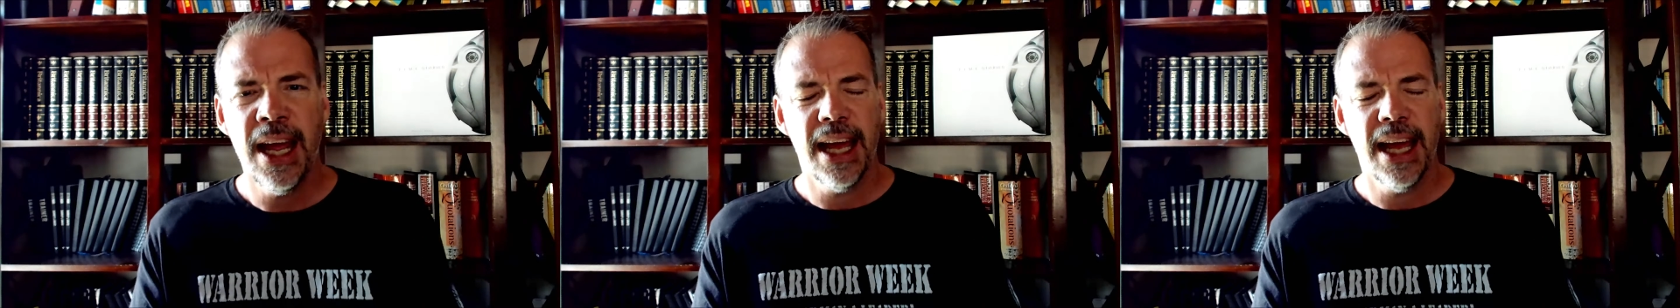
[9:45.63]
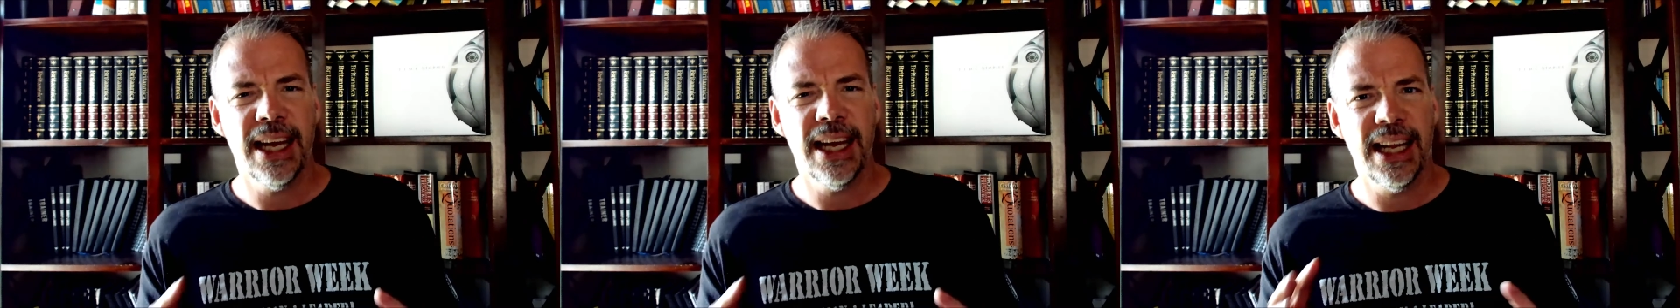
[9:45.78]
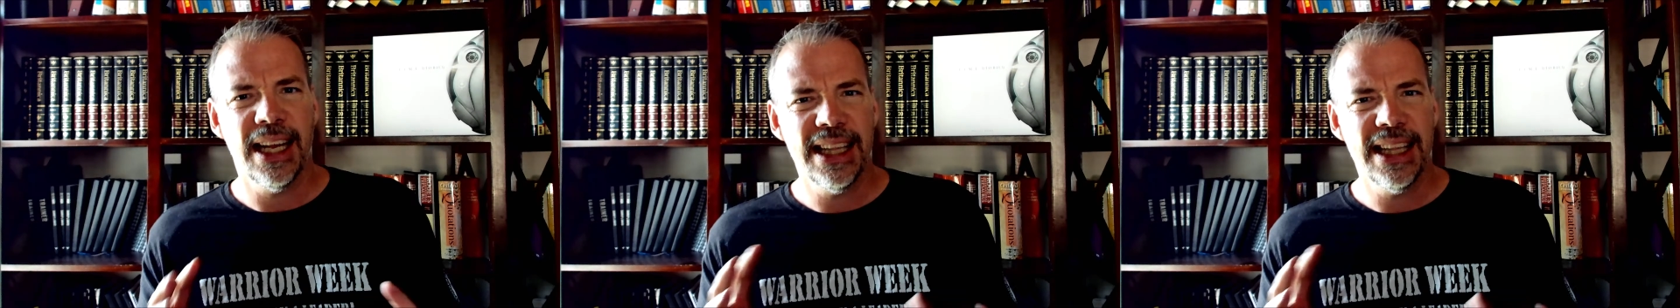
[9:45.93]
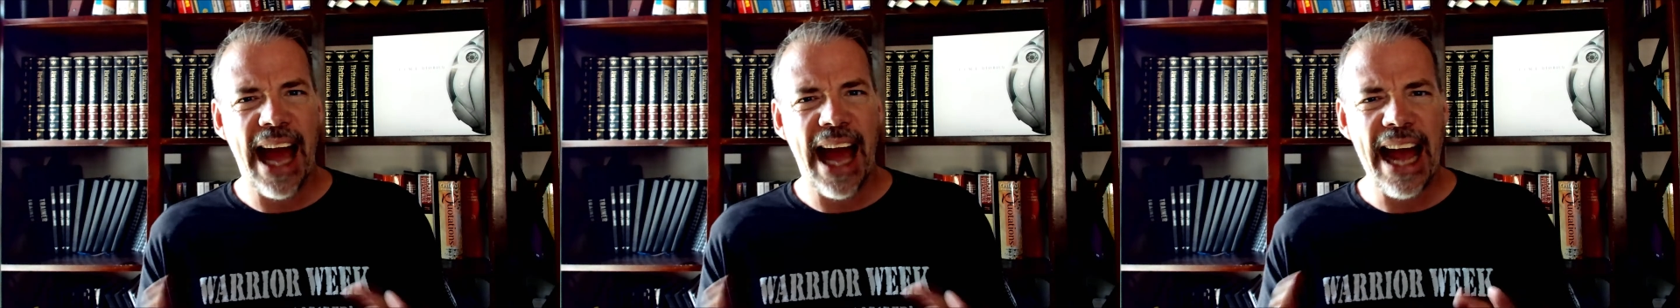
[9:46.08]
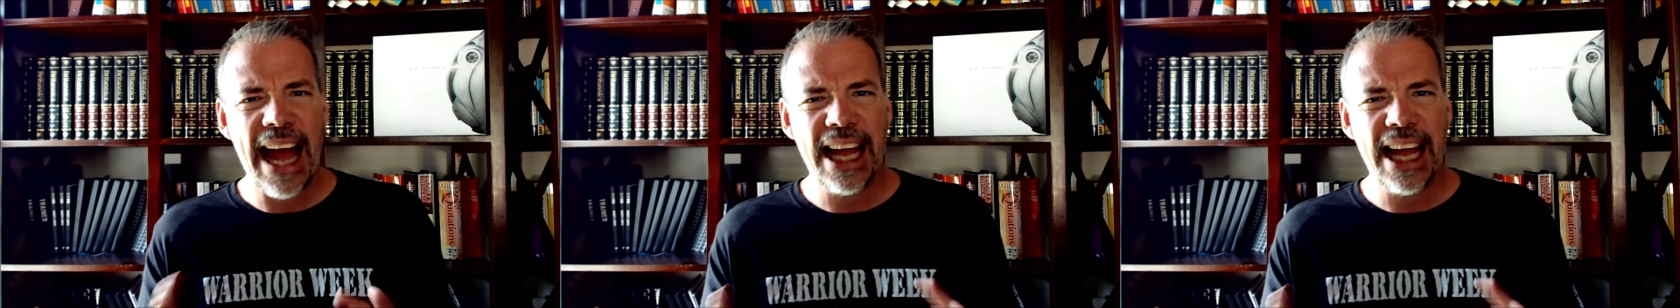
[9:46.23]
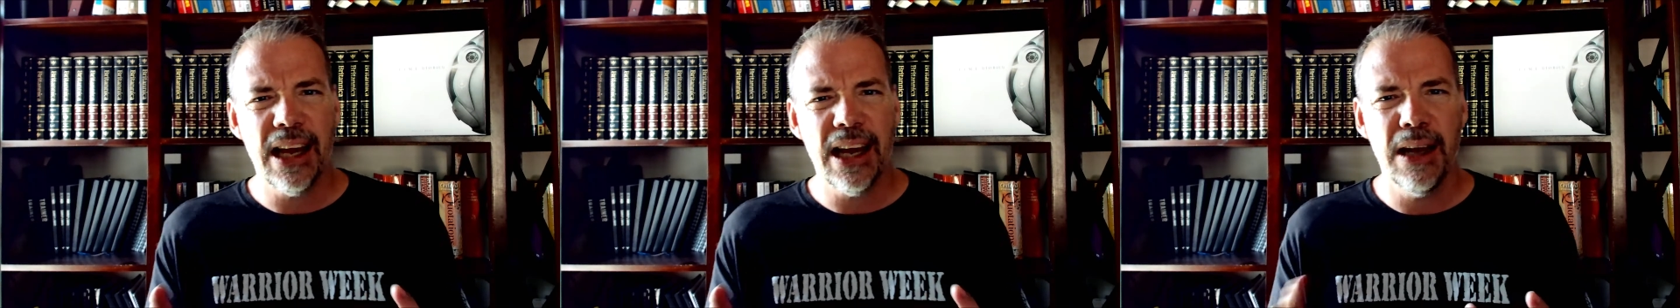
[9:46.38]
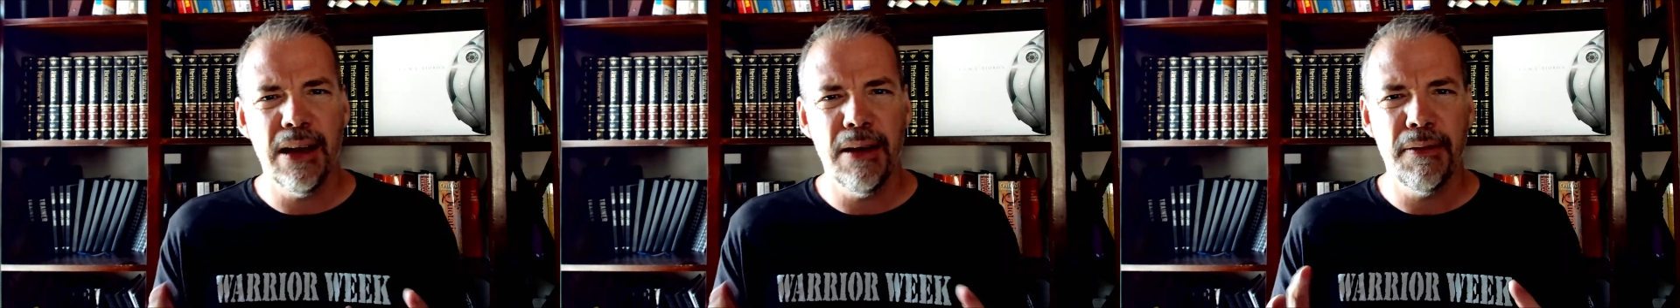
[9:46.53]
and a
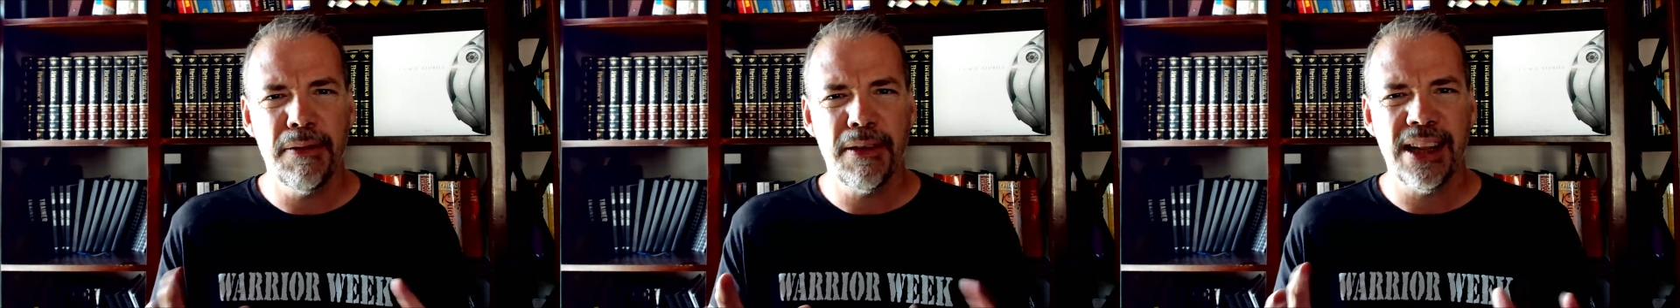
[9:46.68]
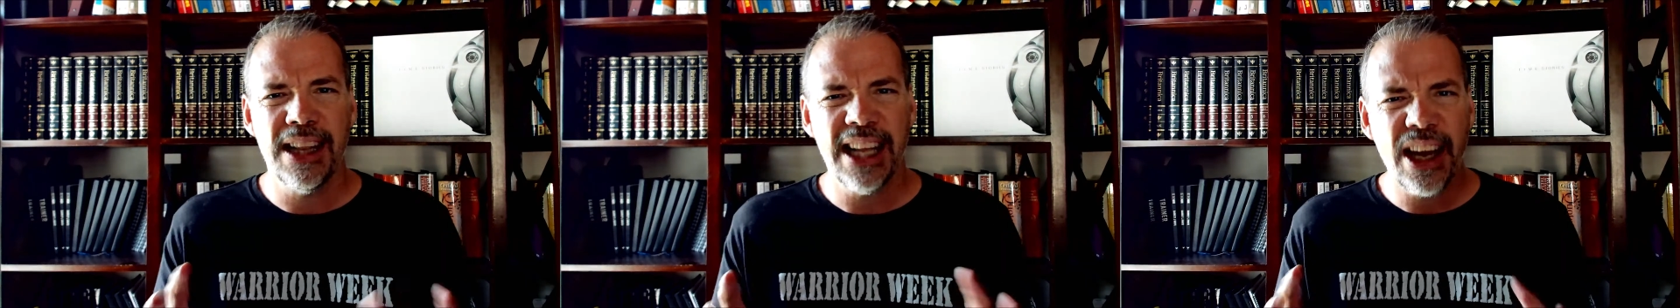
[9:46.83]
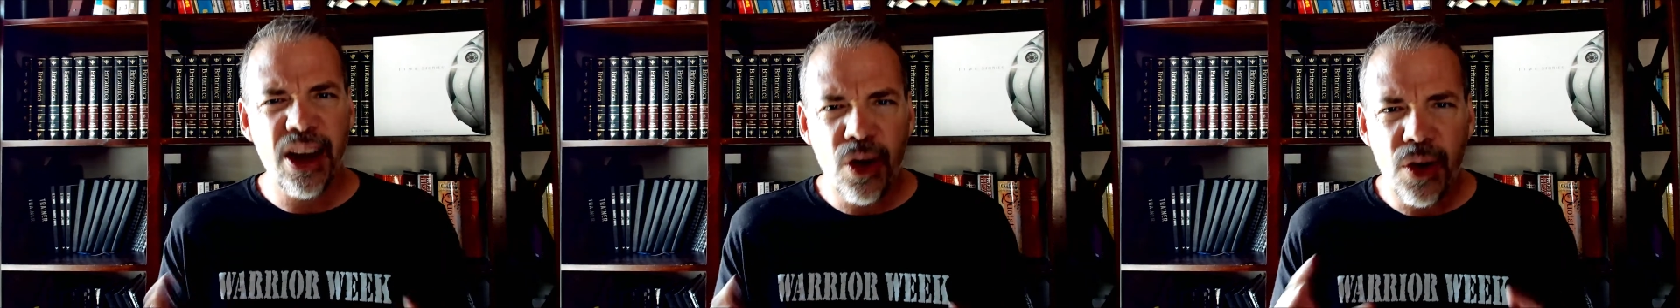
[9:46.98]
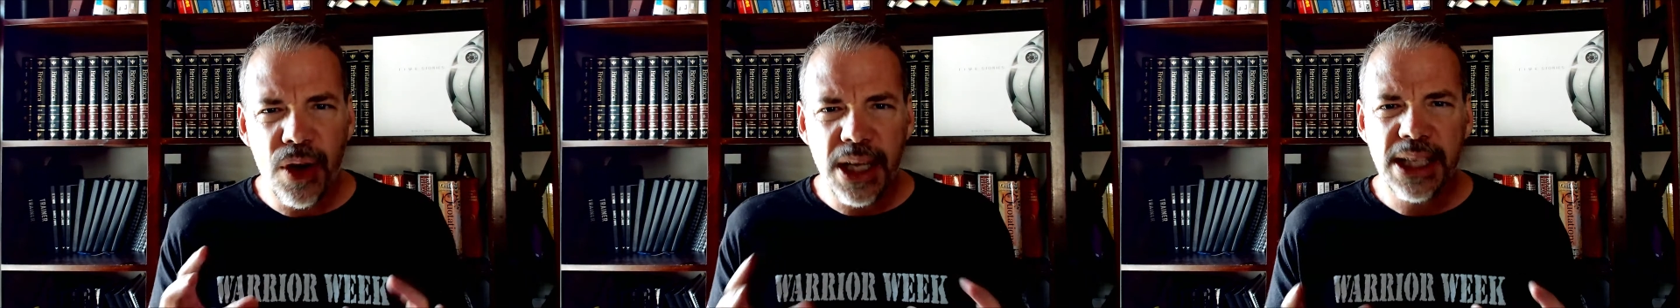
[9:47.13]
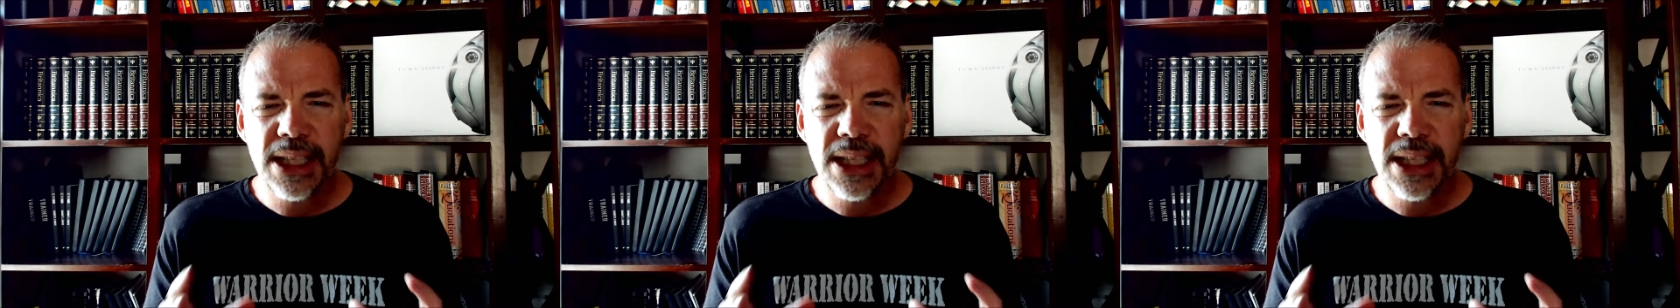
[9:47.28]
lack of clarity